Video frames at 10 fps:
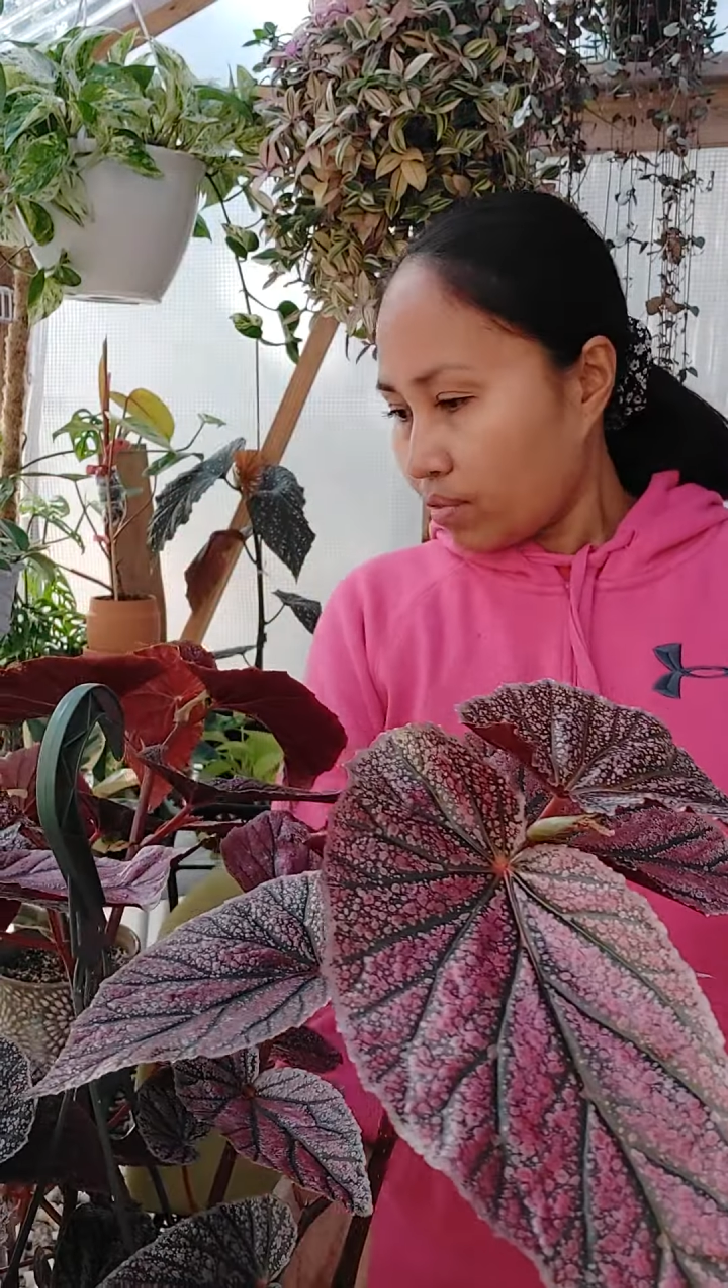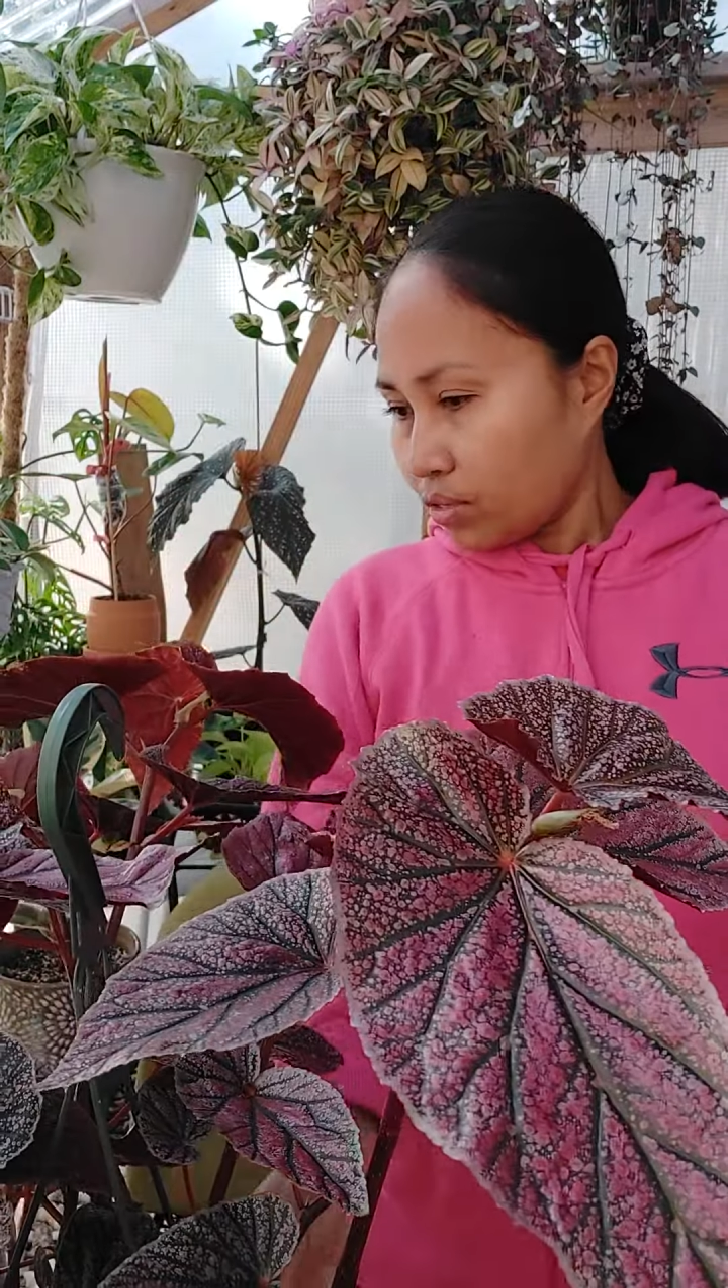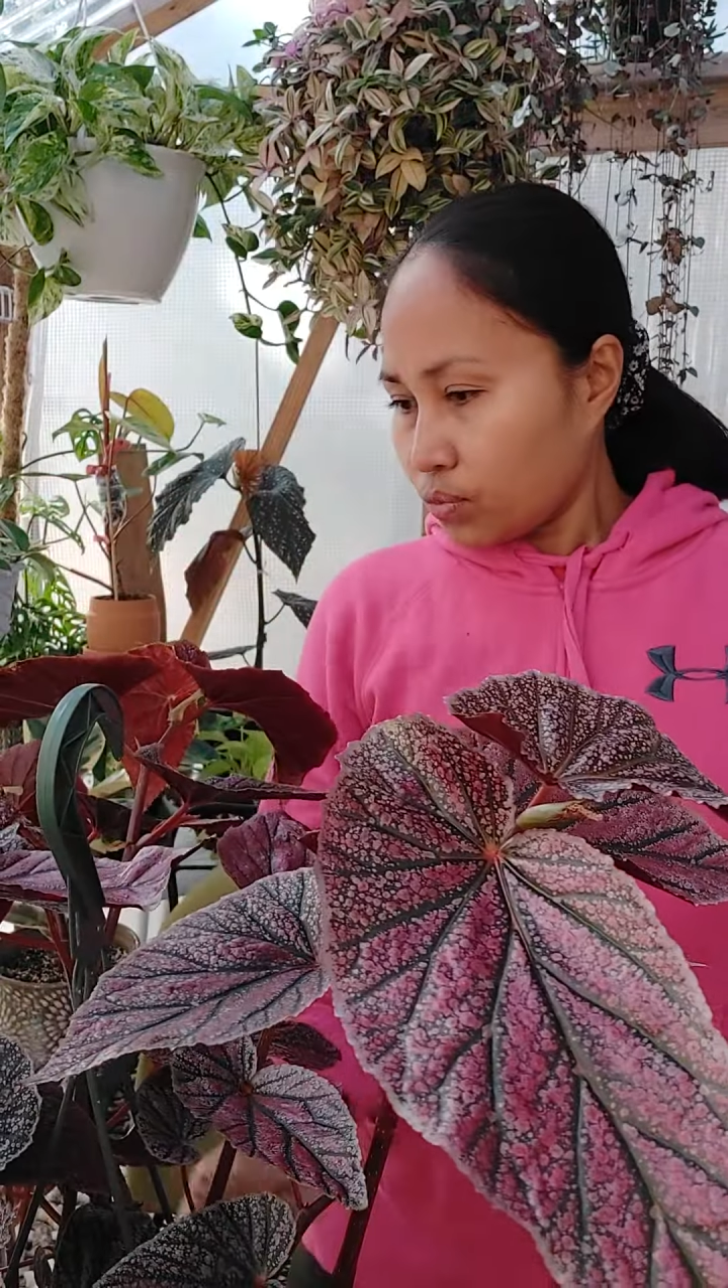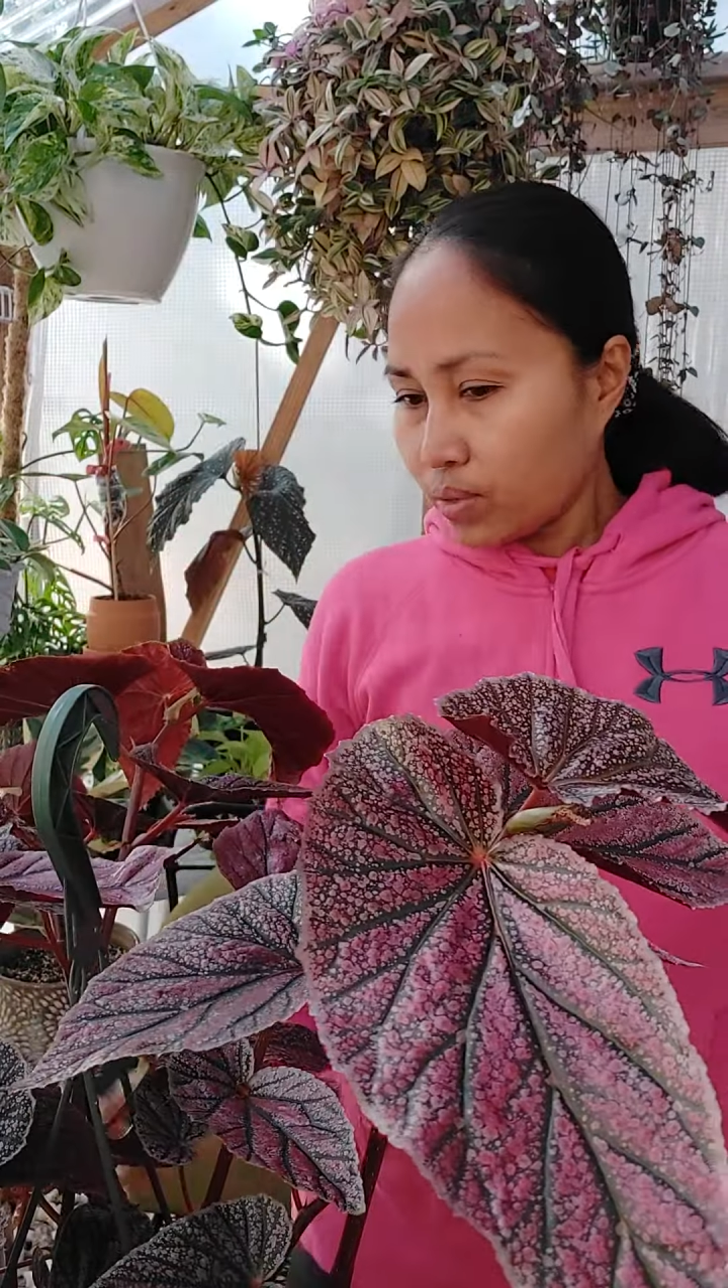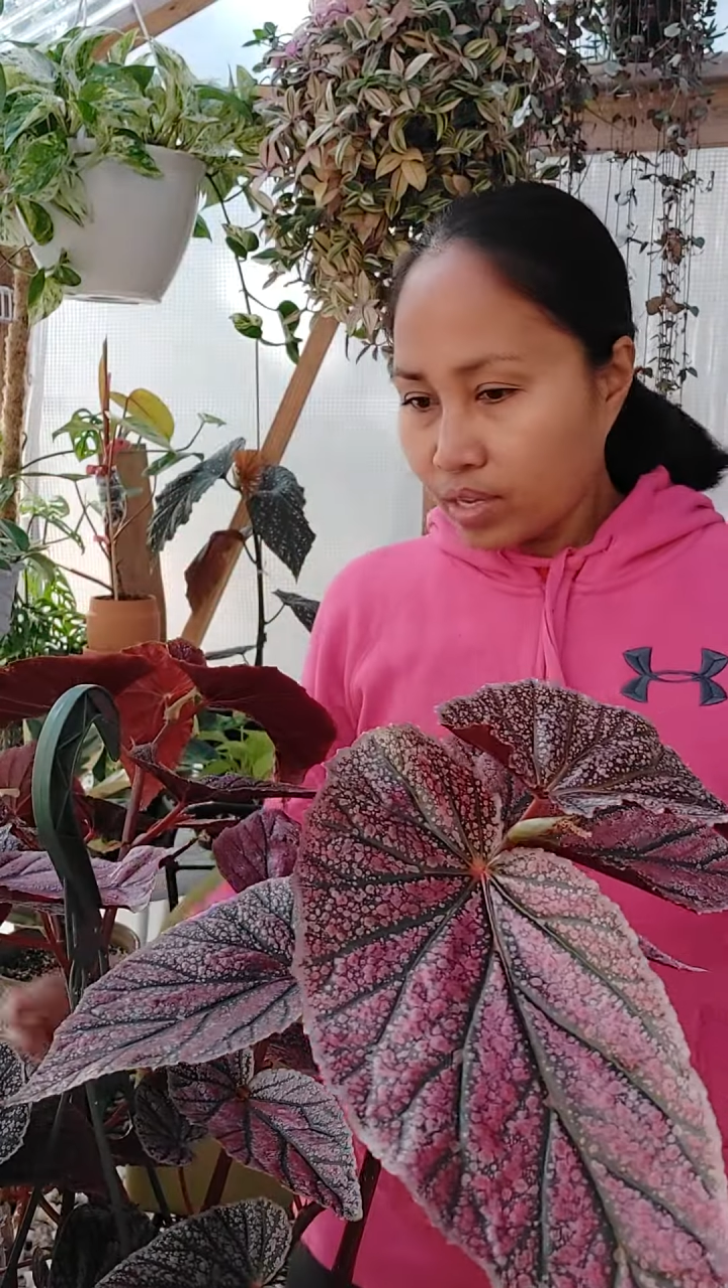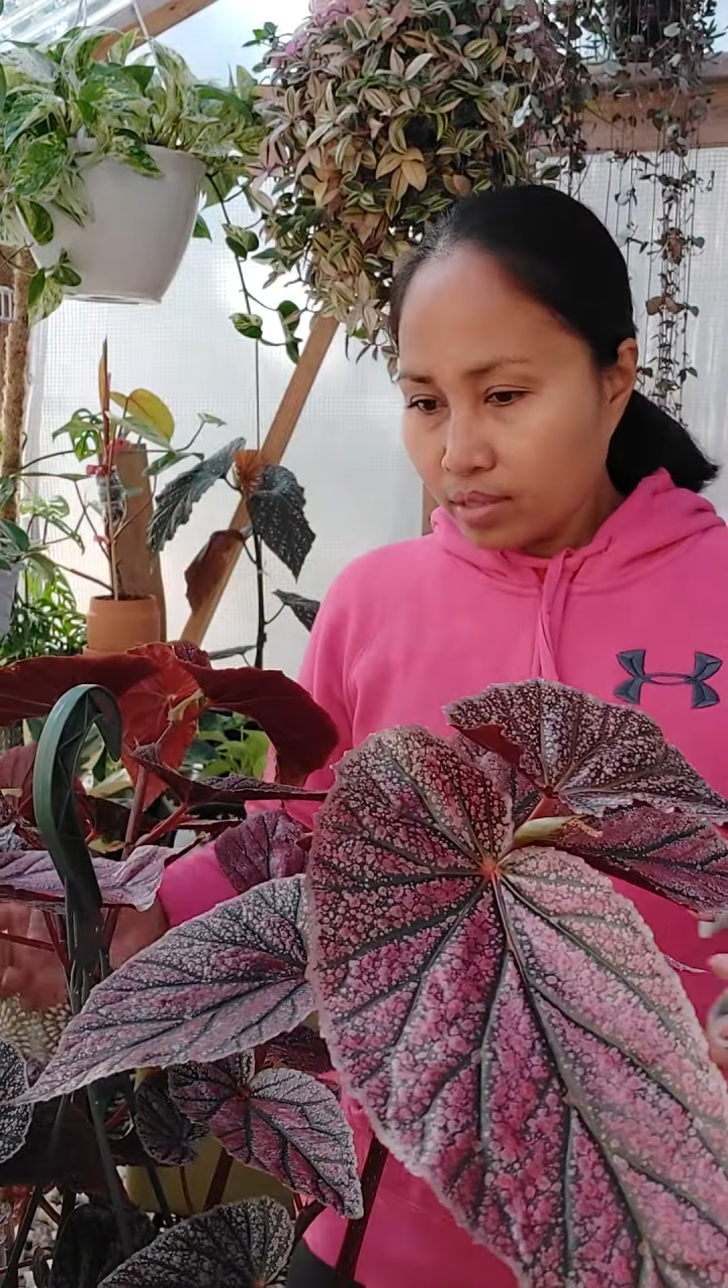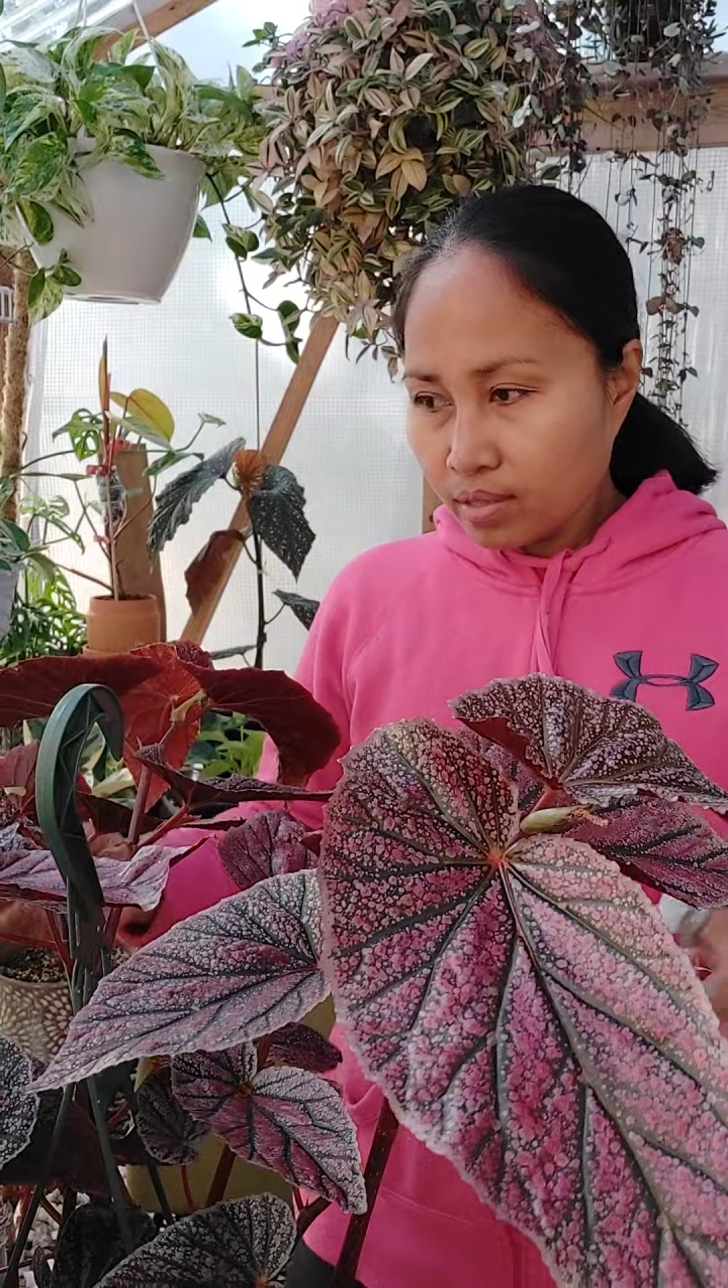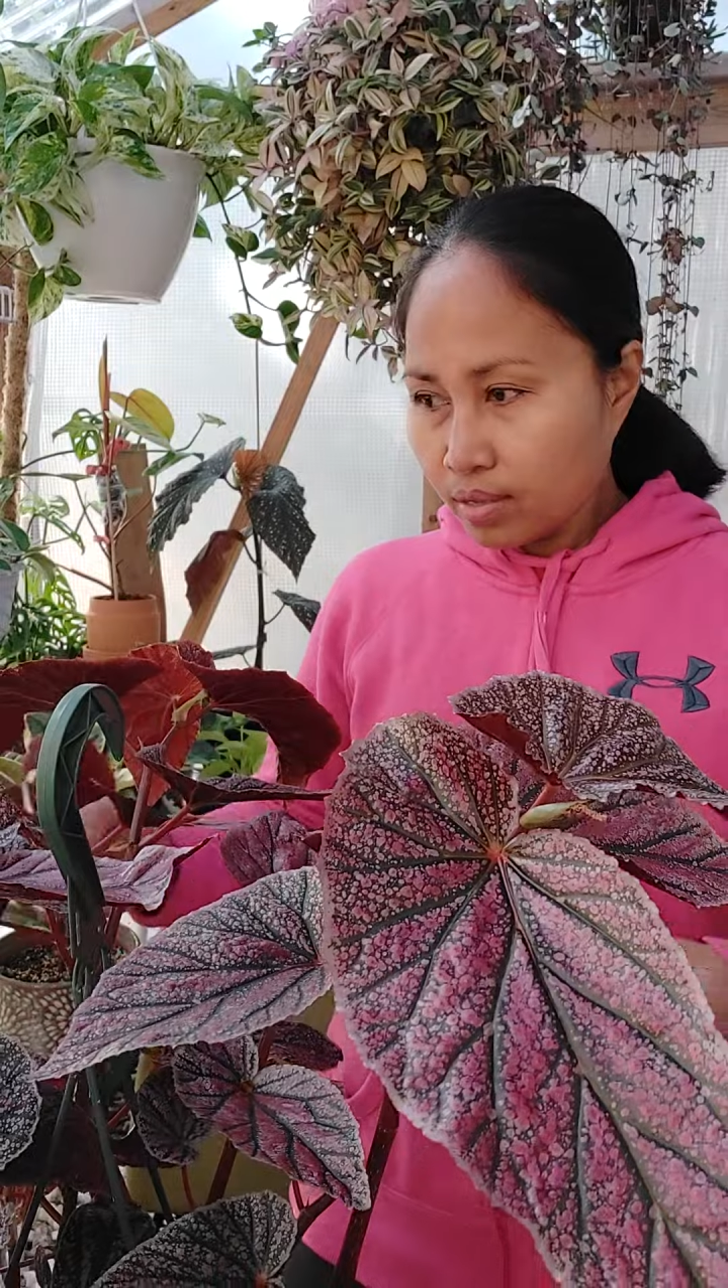this one.